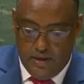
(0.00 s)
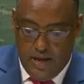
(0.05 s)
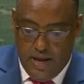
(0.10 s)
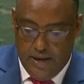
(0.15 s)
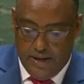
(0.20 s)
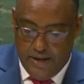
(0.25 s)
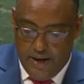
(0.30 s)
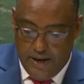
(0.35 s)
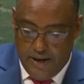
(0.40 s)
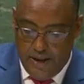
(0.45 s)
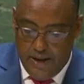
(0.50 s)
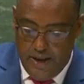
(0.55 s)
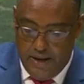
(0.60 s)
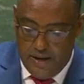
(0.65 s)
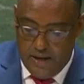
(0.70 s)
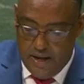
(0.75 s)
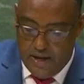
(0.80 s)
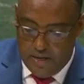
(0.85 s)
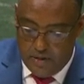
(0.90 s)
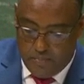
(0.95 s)

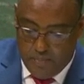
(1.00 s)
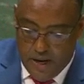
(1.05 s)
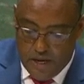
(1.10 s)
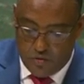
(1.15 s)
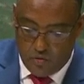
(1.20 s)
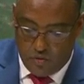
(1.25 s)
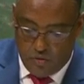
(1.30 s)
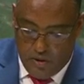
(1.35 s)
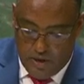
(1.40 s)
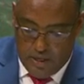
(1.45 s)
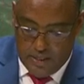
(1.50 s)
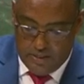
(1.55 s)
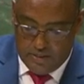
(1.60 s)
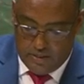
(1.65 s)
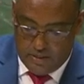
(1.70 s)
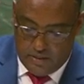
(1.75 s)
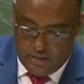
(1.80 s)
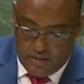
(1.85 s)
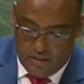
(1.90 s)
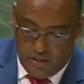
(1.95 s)
Agrarian and
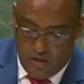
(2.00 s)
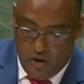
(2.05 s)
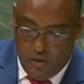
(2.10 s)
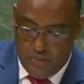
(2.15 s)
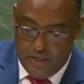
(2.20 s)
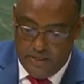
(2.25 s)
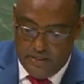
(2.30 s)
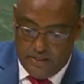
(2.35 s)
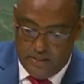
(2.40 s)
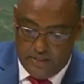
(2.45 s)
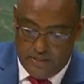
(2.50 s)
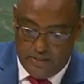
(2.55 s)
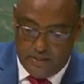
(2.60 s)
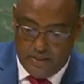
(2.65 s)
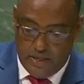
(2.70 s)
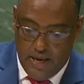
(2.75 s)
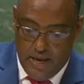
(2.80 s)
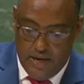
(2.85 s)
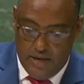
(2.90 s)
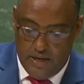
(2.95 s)
pastoralist
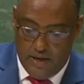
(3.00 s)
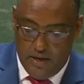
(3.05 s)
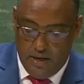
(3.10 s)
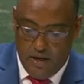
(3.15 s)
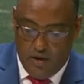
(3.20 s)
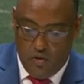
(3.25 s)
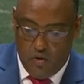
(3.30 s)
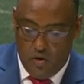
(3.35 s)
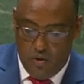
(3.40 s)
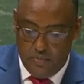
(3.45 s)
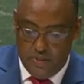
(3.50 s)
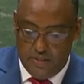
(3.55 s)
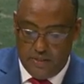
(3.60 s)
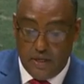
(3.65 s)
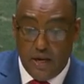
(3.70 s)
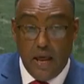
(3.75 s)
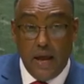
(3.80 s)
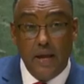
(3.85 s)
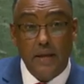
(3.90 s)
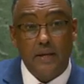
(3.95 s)
communities and
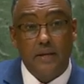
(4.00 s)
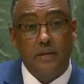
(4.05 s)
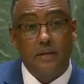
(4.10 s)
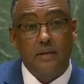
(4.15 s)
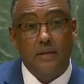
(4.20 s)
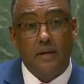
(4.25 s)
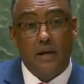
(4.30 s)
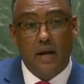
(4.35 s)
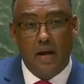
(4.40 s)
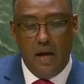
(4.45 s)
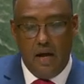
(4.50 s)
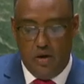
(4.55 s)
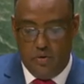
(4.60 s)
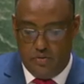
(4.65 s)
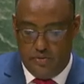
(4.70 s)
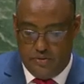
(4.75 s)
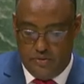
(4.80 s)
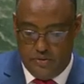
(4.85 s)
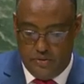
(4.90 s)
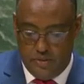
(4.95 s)
economies like
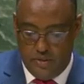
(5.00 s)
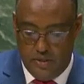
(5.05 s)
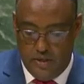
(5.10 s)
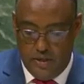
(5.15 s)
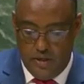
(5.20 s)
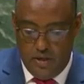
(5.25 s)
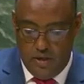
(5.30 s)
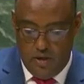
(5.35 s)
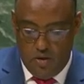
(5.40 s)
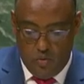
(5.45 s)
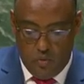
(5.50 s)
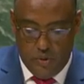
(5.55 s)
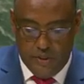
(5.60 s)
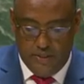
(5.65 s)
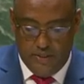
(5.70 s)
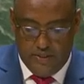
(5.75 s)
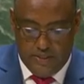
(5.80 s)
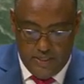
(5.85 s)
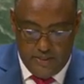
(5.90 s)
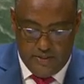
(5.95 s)
ours
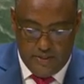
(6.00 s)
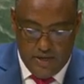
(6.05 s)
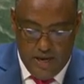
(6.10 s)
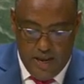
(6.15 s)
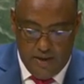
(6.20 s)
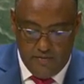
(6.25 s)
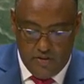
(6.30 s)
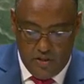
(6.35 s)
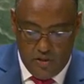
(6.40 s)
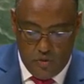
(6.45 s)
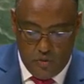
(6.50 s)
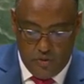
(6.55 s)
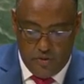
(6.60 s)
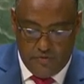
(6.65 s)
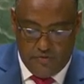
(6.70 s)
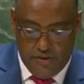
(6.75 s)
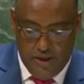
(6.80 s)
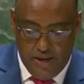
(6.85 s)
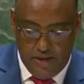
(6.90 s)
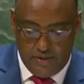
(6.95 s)
with this
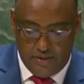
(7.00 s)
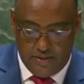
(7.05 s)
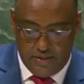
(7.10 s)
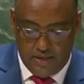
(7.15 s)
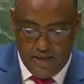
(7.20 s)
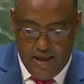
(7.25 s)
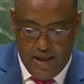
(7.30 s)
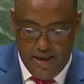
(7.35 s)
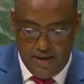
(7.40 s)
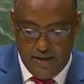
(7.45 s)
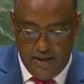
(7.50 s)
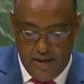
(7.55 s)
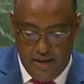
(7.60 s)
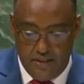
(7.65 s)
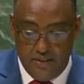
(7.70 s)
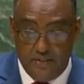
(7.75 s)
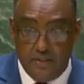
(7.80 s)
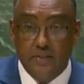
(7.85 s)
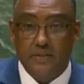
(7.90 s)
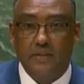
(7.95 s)
livelihood face an
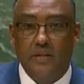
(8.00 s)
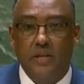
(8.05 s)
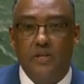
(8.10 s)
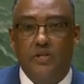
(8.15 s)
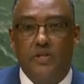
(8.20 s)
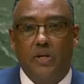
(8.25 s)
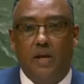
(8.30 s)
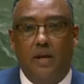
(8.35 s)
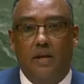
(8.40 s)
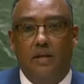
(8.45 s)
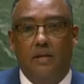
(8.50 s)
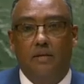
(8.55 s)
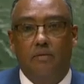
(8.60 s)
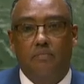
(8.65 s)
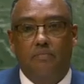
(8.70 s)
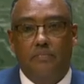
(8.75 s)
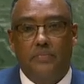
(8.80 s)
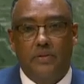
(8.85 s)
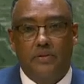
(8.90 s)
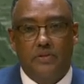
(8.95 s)
existential
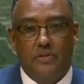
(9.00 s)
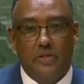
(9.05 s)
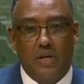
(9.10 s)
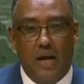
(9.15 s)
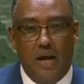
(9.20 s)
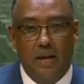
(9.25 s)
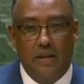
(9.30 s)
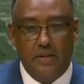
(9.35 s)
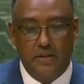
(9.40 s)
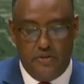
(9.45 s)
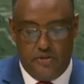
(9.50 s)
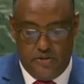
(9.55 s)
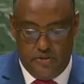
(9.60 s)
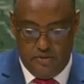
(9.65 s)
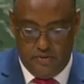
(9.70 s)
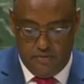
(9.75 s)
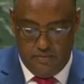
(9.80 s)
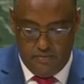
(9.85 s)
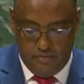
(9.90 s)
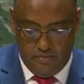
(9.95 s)
challenge.